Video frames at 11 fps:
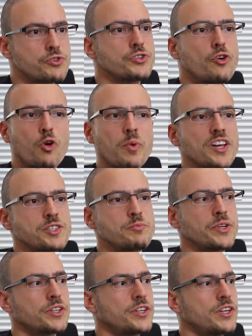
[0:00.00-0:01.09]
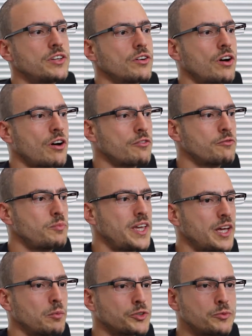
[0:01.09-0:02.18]
no possibility of
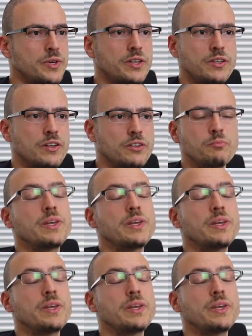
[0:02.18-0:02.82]
being able to be